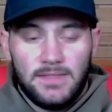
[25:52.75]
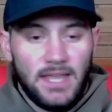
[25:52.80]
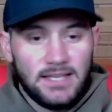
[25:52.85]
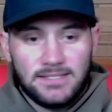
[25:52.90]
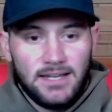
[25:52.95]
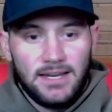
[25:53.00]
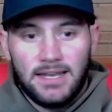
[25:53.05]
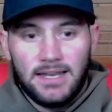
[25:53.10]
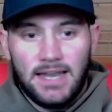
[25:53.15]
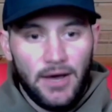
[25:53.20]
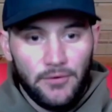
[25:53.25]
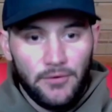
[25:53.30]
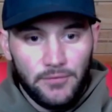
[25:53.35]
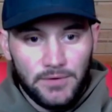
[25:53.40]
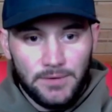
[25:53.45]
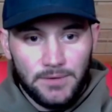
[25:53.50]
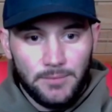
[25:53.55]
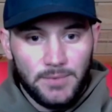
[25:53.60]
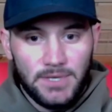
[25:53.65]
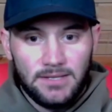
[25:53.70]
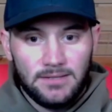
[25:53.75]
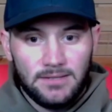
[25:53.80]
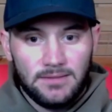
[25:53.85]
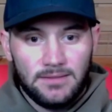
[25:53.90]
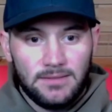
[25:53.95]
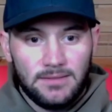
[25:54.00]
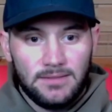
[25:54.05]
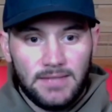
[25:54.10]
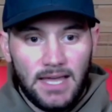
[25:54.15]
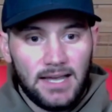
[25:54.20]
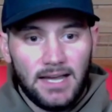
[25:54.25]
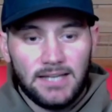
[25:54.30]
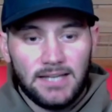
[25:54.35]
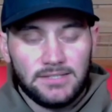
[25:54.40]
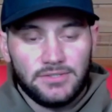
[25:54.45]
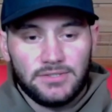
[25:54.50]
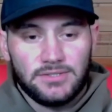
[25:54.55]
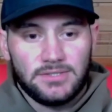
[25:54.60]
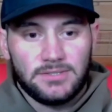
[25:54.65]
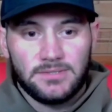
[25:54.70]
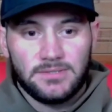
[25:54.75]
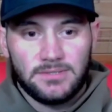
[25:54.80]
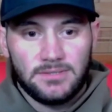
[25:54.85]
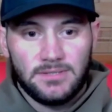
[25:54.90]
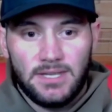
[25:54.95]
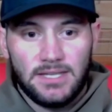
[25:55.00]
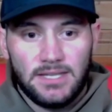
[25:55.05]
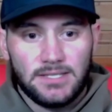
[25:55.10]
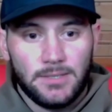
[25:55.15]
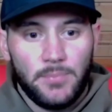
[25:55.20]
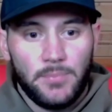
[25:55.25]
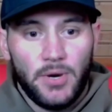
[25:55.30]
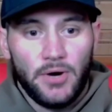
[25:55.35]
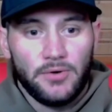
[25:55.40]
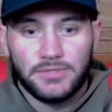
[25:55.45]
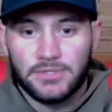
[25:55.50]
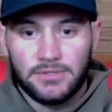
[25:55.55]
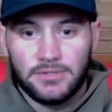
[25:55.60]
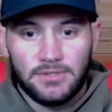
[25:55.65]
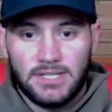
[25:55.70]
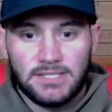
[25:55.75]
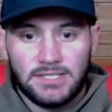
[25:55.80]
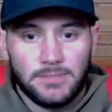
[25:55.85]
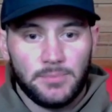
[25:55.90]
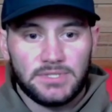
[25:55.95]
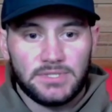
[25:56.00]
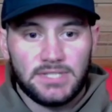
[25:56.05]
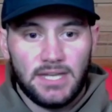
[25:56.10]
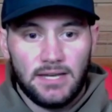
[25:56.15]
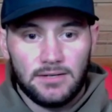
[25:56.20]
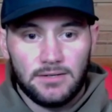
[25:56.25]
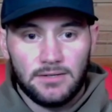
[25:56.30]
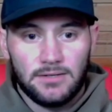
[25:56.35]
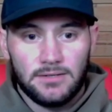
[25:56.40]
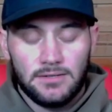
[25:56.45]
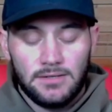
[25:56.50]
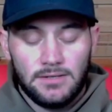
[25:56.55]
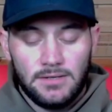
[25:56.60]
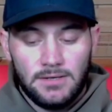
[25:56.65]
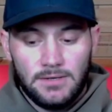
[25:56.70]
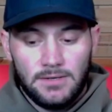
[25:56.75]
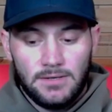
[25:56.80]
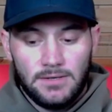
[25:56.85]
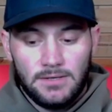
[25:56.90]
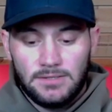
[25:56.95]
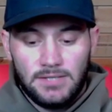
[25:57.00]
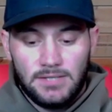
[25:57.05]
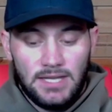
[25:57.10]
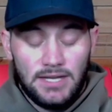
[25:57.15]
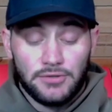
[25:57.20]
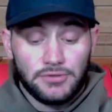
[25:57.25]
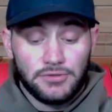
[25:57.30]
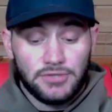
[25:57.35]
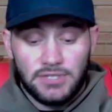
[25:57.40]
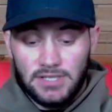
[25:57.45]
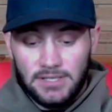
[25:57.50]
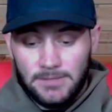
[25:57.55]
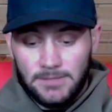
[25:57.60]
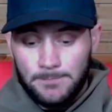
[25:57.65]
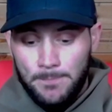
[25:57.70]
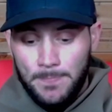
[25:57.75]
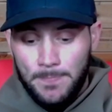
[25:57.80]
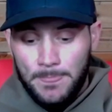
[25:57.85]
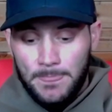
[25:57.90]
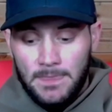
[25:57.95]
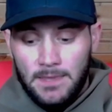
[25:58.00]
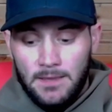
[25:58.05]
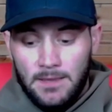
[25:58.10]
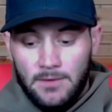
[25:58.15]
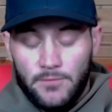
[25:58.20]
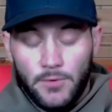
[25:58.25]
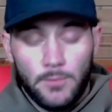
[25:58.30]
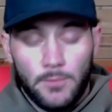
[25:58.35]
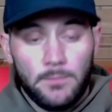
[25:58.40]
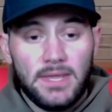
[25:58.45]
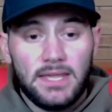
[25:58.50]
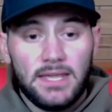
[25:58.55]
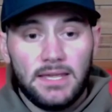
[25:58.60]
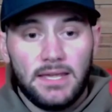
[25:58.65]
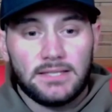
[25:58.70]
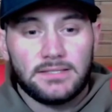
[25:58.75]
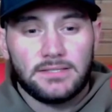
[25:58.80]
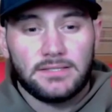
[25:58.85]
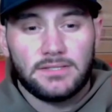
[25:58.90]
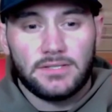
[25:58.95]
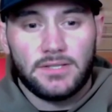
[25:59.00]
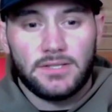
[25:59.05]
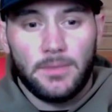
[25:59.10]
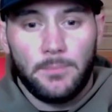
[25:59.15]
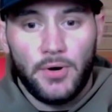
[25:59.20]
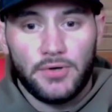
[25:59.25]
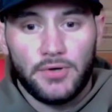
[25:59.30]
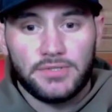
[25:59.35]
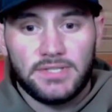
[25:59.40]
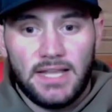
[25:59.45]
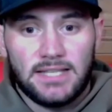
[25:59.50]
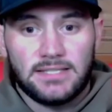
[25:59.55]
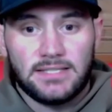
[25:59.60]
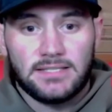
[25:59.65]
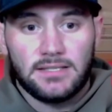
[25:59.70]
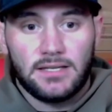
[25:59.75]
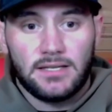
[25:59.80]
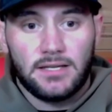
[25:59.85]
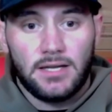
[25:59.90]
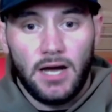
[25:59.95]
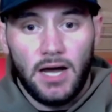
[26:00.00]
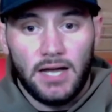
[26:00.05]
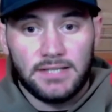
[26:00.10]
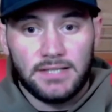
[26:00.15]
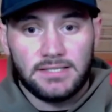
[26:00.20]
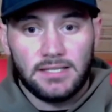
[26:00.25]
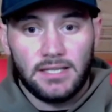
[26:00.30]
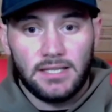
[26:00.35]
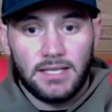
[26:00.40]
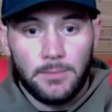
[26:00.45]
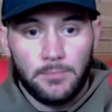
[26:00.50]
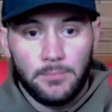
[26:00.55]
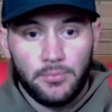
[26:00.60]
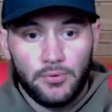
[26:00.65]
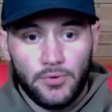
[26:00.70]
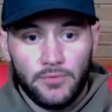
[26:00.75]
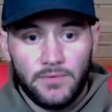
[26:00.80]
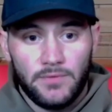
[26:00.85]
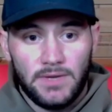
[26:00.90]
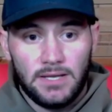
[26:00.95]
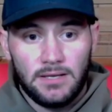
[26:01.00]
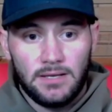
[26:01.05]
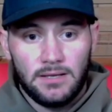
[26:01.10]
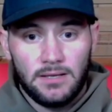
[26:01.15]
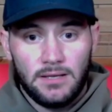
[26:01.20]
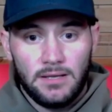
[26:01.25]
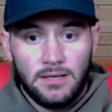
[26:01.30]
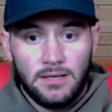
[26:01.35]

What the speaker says: That's not an alpha to me. That guy's just, he's a poser, he's a pretender, he or she. For me, it's just a person that's constantly improving